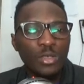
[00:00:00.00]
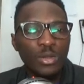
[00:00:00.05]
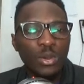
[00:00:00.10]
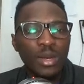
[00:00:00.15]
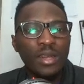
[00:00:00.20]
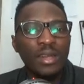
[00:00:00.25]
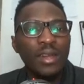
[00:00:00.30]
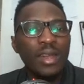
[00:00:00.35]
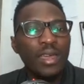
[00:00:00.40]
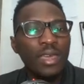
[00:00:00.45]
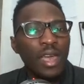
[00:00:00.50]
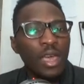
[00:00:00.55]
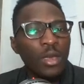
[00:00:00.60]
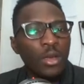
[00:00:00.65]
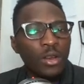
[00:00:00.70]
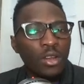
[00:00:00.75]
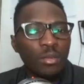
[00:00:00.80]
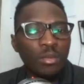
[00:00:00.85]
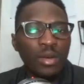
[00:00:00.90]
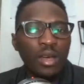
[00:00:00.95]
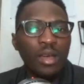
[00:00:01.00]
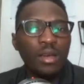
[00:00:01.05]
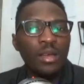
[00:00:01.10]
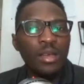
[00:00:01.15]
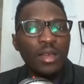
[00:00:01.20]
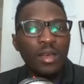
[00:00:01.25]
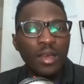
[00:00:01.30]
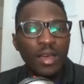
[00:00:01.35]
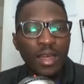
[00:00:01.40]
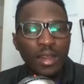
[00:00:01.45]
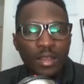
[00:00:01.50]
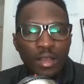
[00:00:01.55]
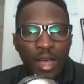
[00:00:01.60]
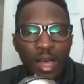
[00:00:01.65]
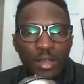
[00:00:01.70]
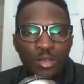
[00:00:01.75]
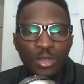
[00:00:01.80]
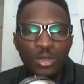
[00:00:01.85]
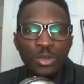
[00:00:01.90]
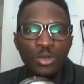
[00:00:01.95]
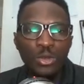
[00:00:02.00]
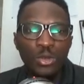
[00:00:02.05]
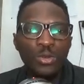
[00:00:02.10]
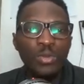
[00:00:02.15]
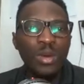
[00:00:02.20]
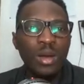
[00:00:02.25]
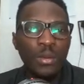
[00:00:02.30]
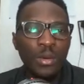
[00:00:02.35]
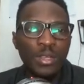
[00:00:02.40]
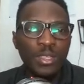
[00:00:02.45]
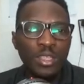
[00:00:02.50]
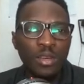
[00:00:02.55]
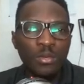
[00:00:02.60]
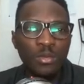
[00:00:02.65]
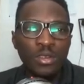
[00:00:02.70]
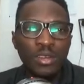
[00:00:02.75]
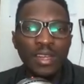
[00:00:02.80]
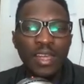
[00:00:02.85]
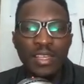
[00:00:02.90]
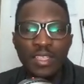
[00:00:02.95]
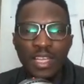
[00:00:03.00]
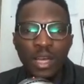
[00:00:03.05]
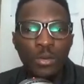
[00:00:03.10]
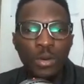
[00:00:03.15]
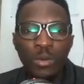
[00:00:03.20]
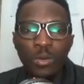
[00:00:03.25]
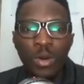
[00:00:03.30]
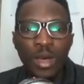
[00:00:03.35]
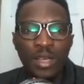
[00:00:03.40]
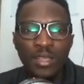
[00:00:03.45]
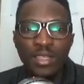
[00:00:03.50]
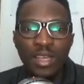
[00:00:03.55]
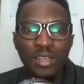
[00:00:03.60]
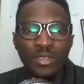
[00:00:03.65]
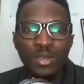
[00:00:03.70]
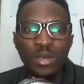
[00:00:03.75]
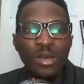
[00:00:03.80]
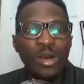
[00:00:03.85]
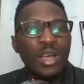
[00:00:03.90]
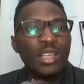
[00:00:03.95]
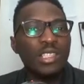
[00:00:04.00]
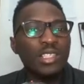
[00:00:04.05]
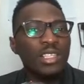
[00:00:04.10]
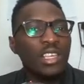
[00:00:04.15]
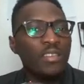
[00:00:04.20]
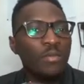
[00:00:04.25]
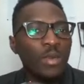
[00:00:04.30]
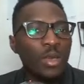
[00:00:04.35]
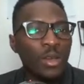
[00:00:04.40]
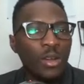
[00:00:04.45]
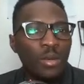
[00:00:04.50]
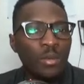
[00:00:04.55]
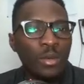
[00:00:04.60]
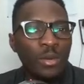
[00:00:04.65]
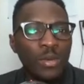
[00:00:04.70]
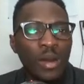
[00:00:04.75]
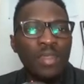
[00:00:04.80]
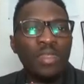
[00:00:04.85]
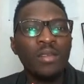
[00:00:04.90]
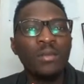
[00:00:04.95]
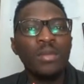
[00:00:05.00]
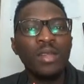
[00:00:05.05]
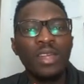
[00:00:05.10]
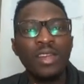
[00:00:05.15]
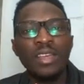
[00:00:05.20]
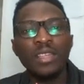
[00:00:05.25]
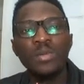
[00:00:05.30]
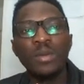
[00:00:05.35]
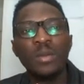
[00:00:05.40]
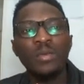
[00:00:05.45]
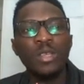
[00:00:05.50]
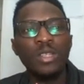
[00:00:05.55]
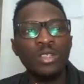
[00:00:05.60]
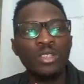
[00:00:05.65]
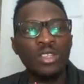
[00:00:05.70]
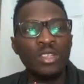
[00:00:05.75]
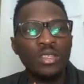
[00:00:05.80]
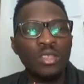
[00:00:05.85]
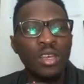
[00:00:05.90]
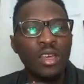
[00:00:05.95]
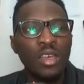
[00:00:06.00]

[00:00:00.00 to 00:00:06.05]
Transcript: you, and then I get your number, I'd add you to my WhatsApp group. That's how it works, guys. You can't just give me a number randomly and expect me to just